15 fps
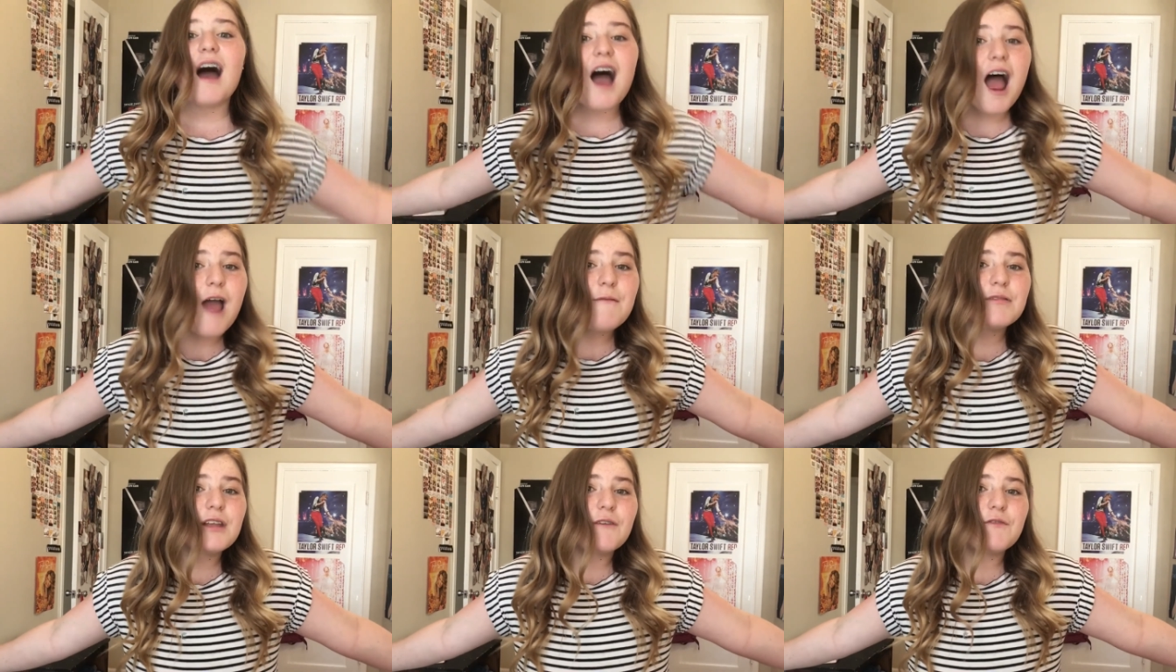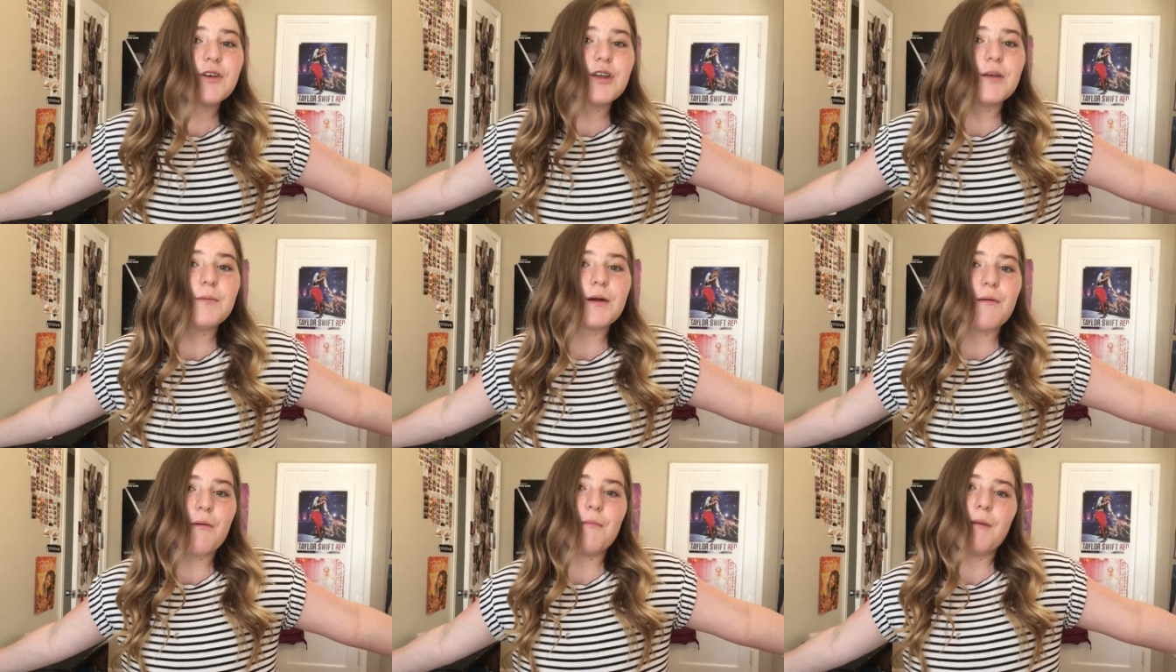I would love for you to
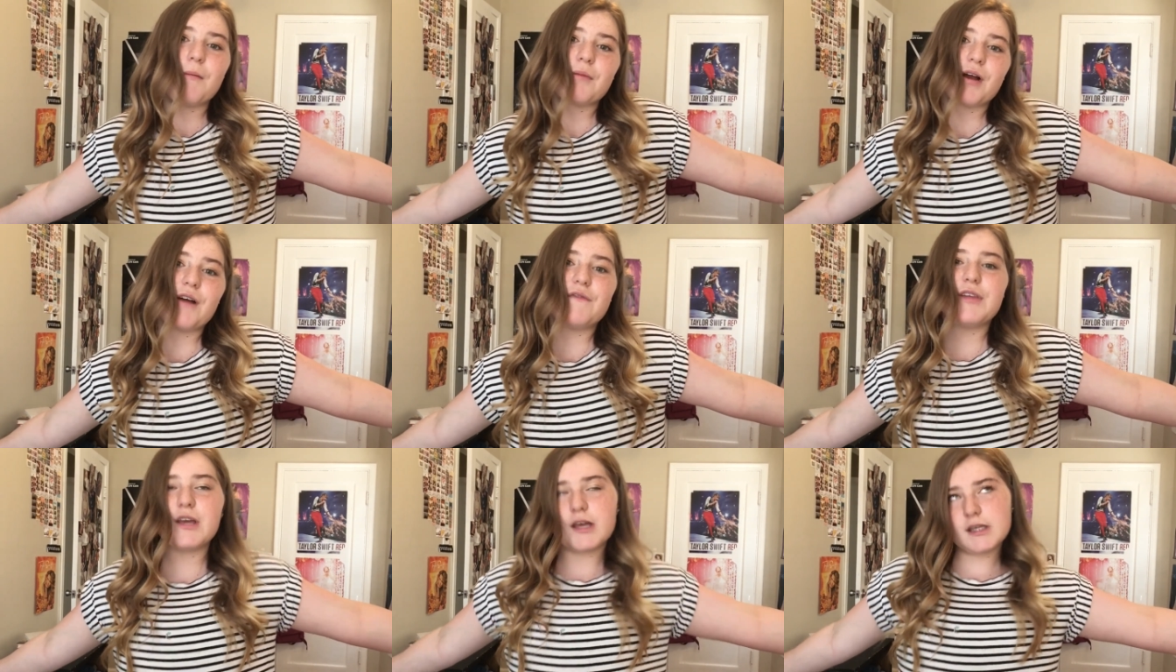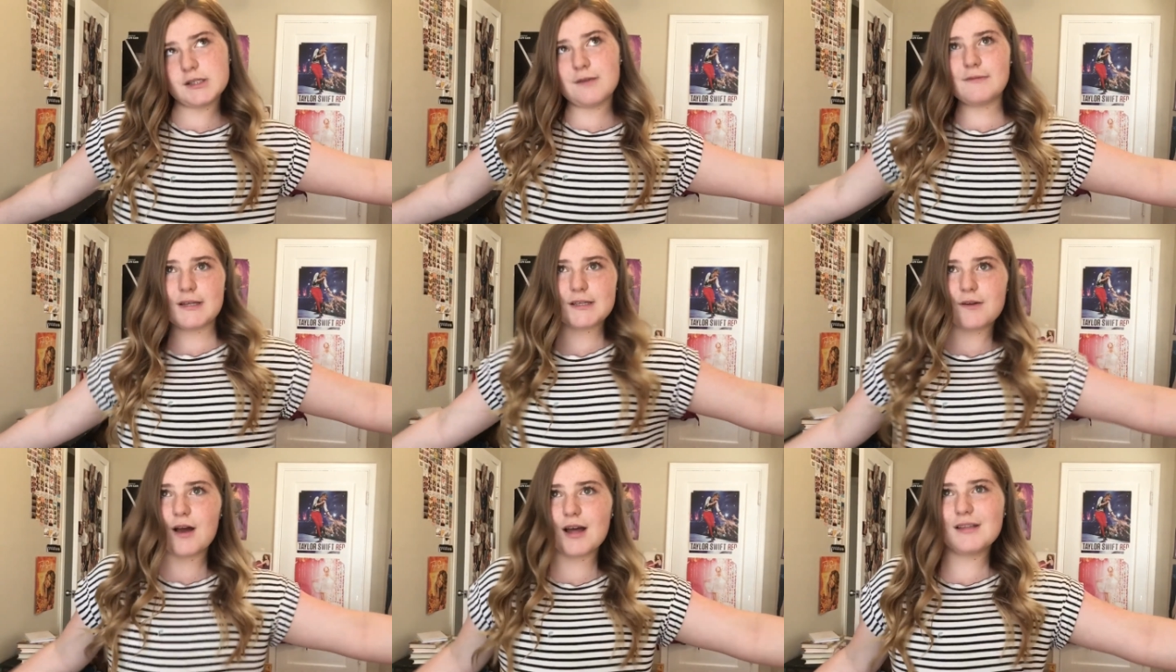become a member of the Swiftie
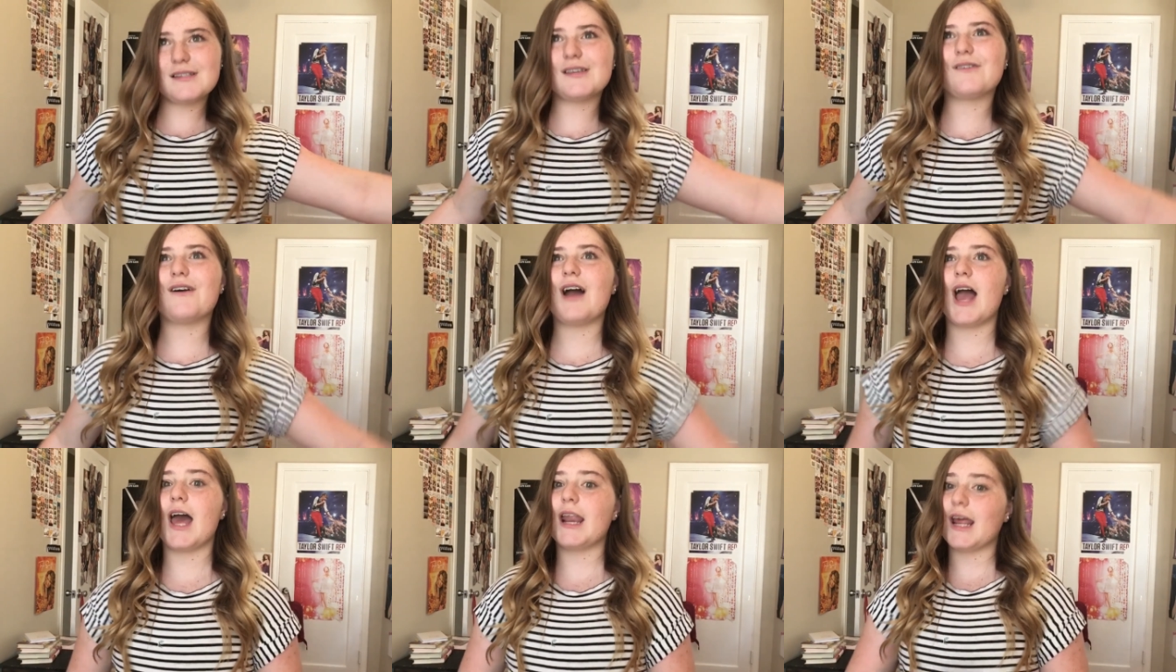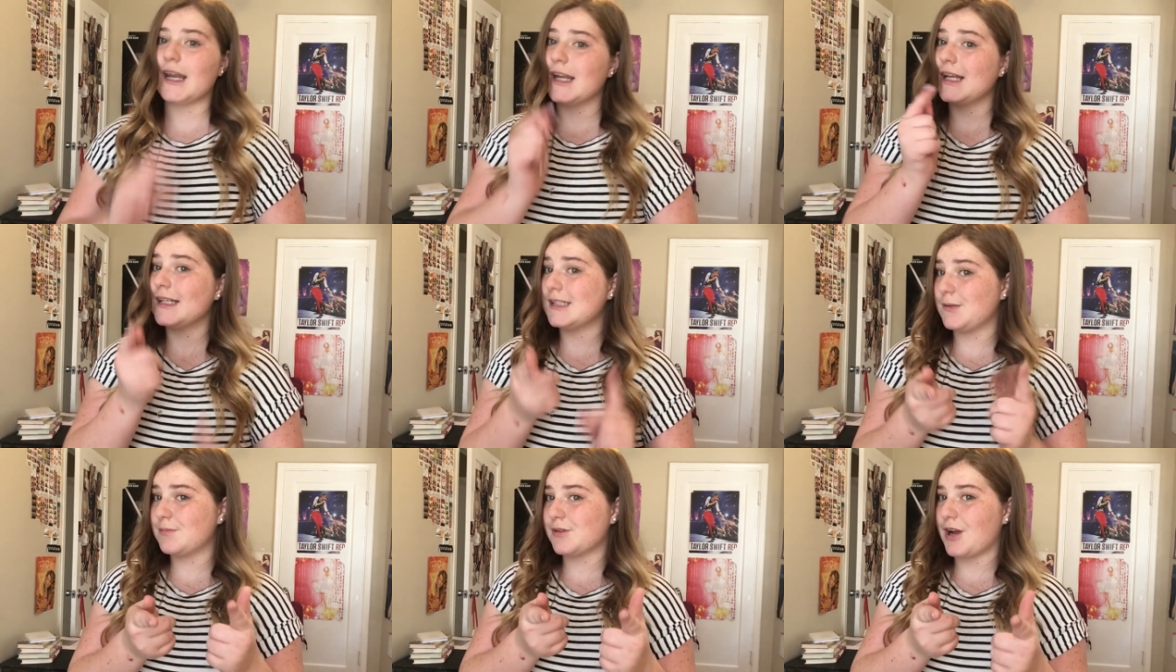Squad, so go ahead and
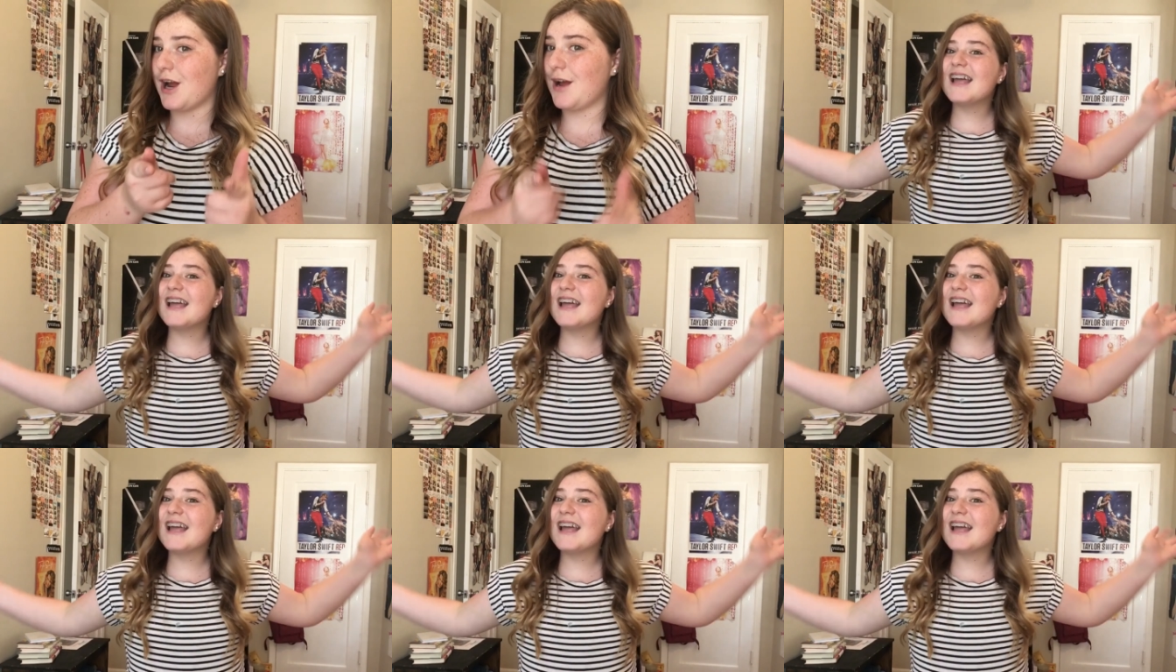subscribe.